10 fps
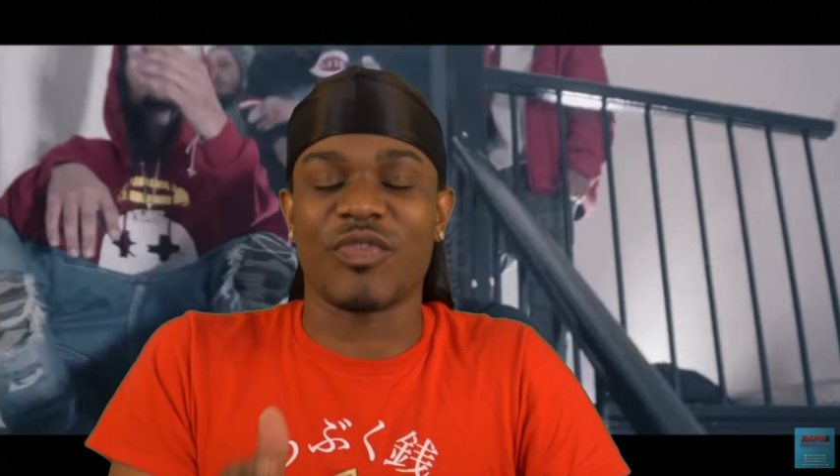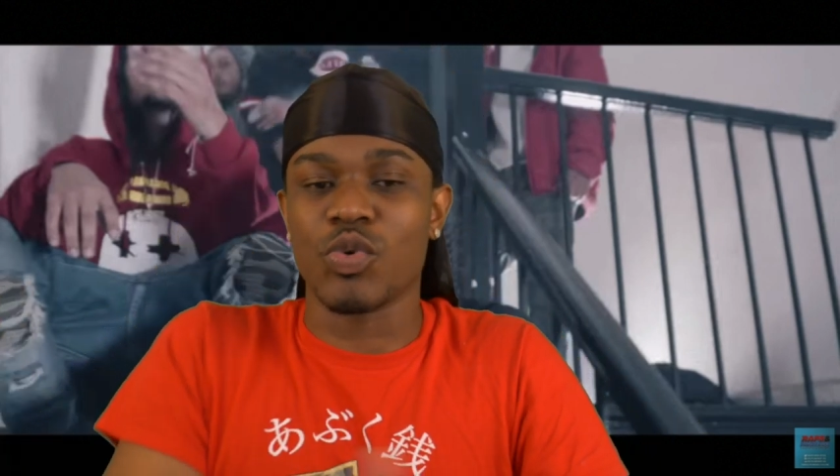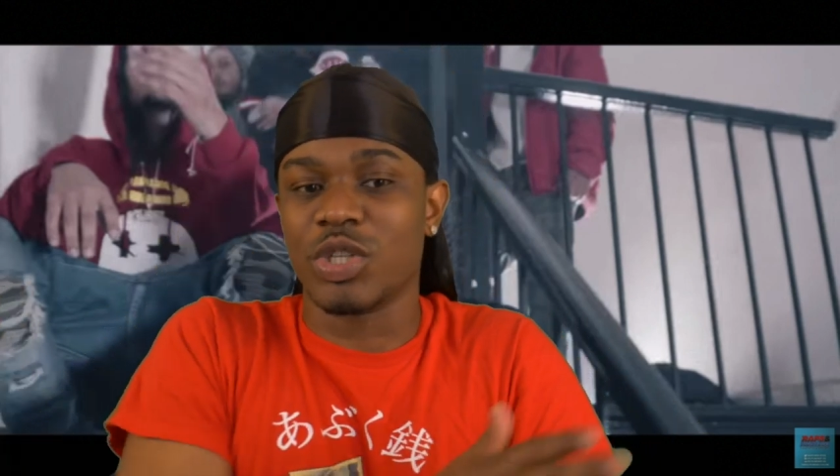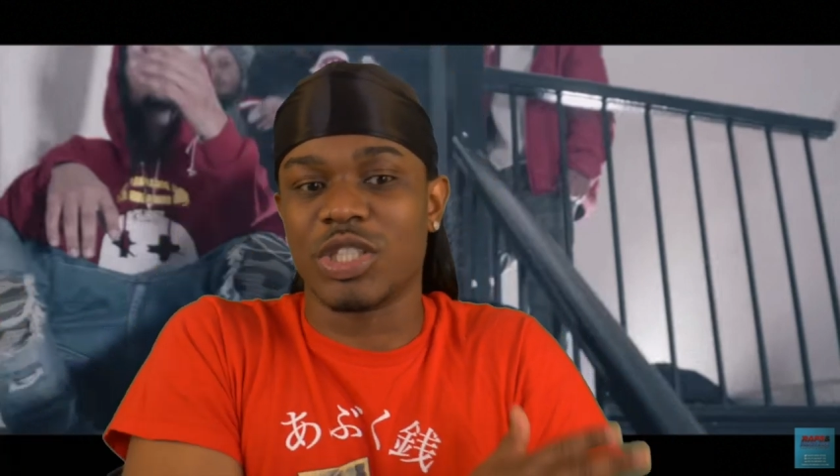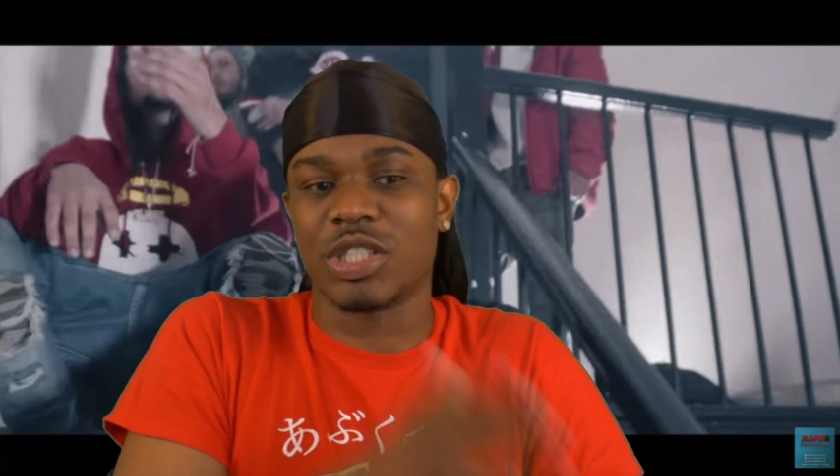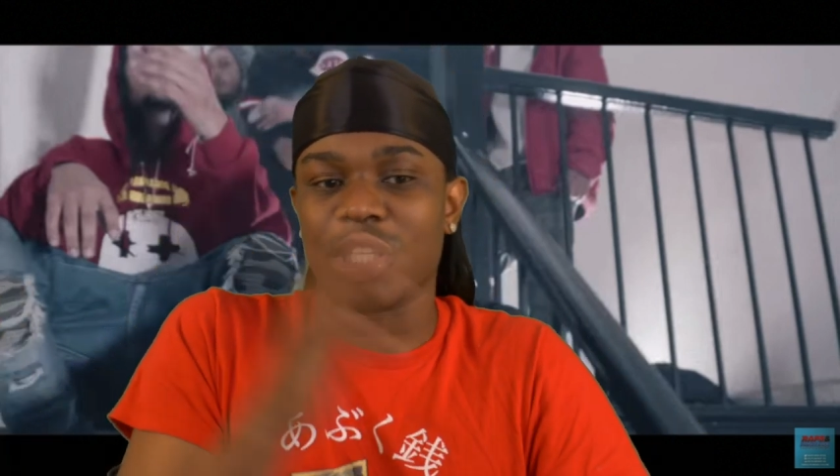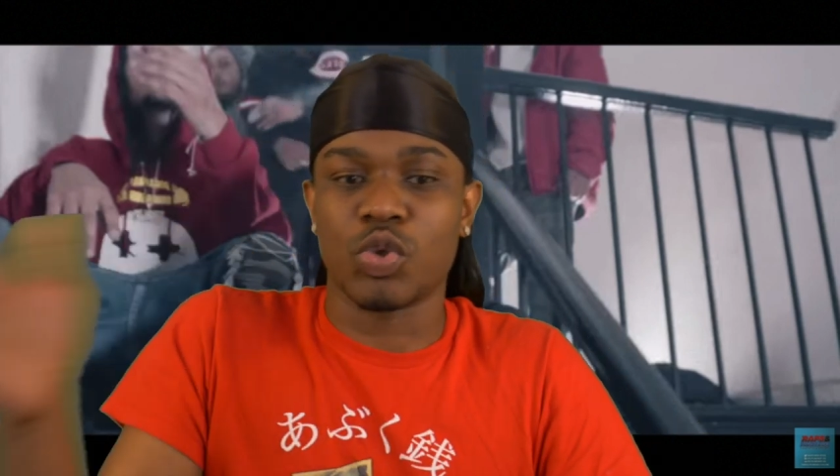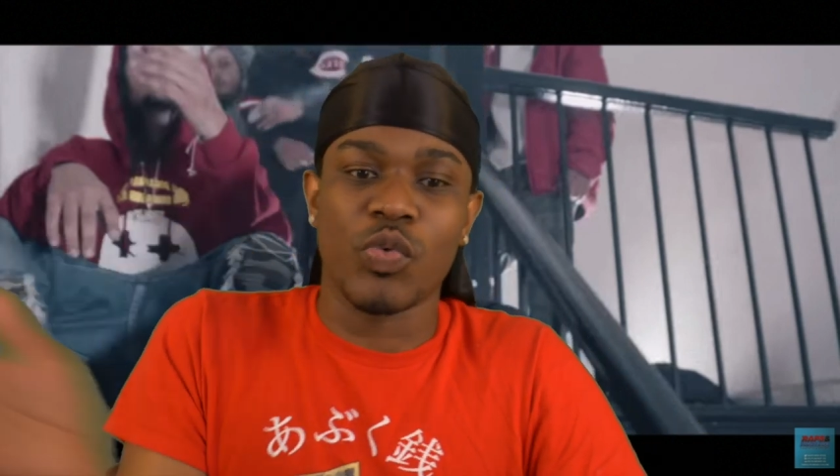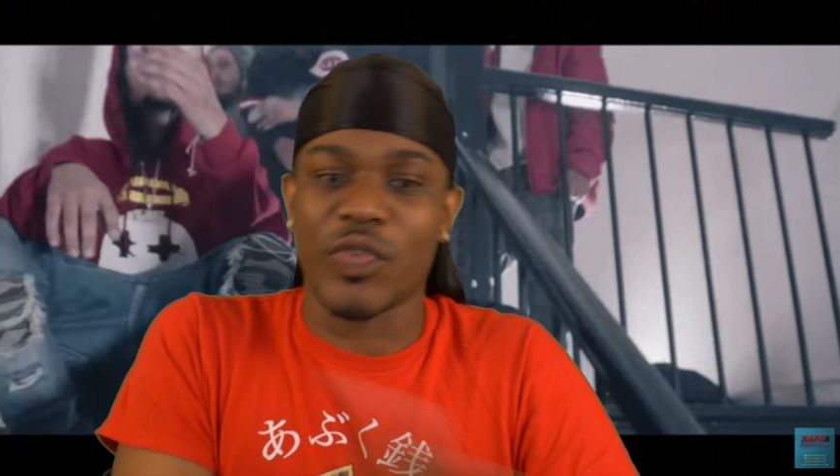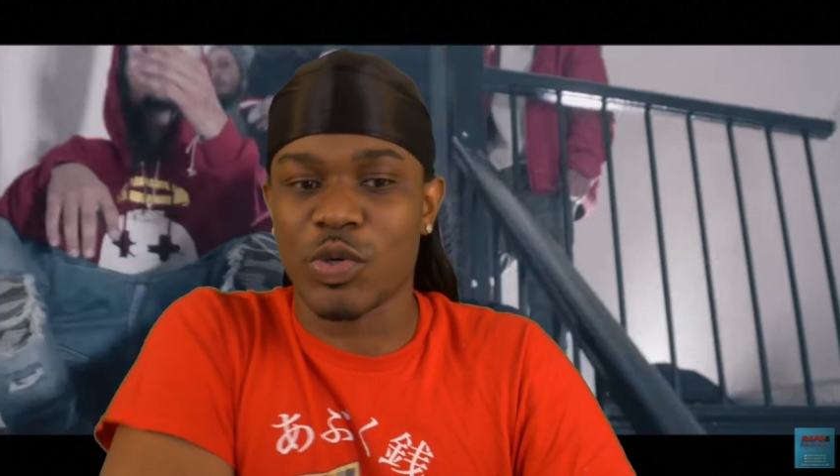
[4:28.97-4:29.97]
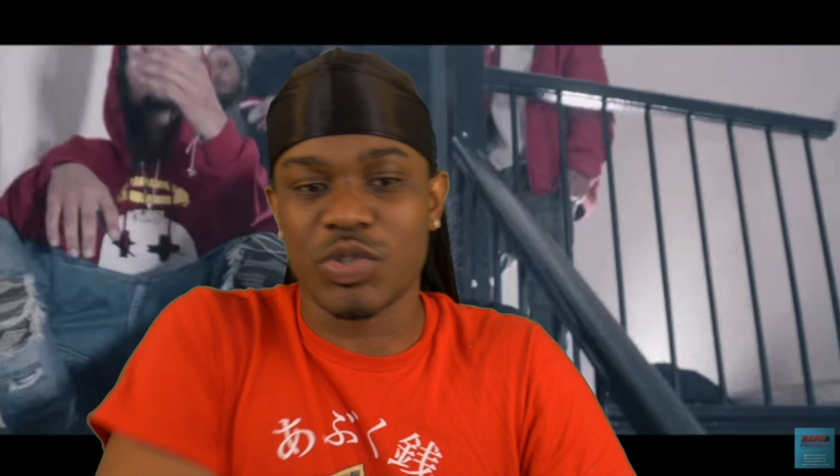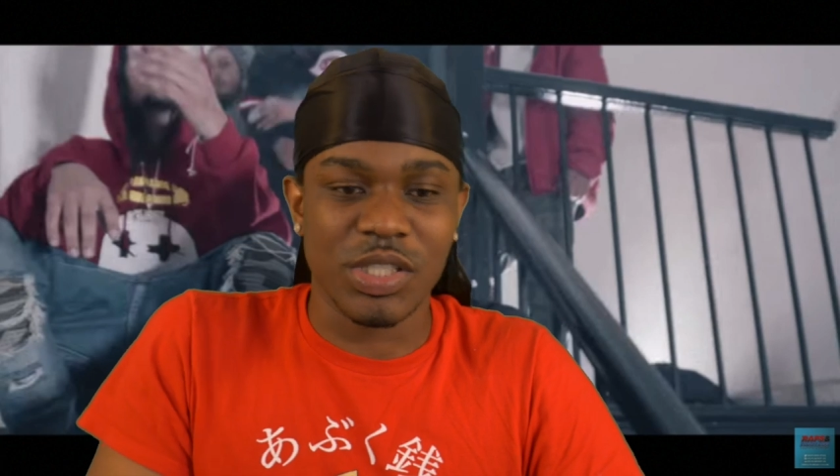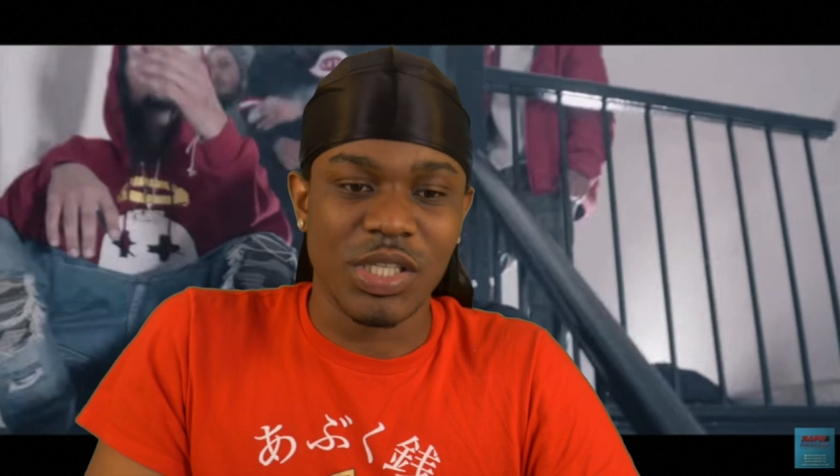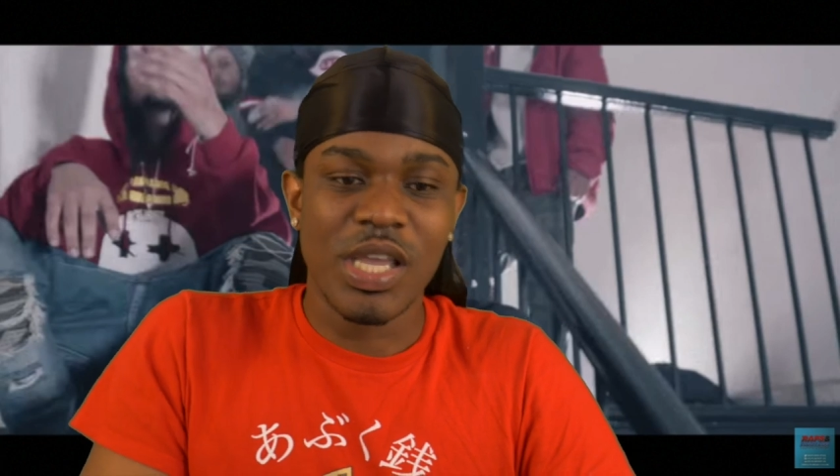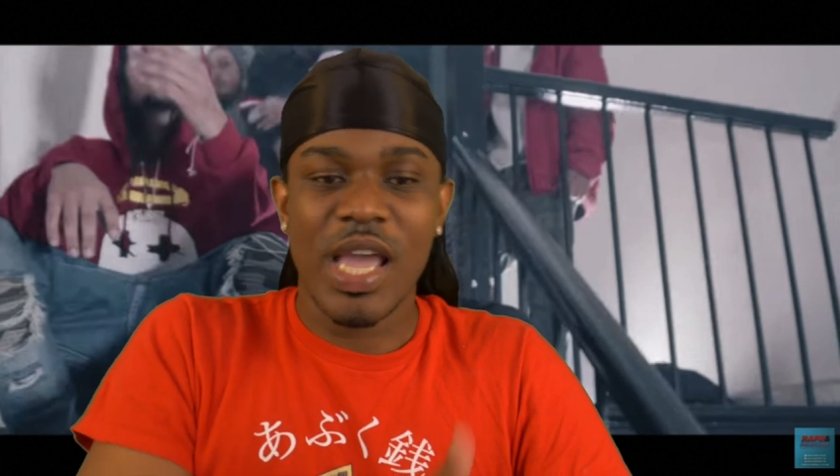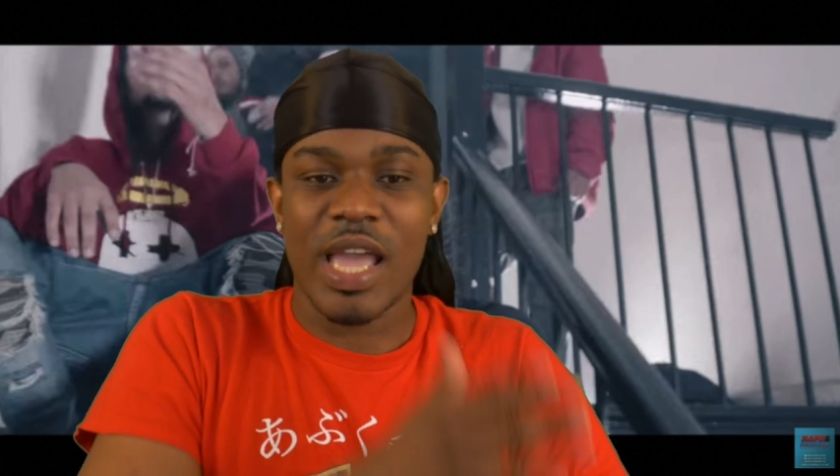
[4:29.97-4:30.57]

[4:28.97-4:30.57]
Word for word: If you would have just did two verses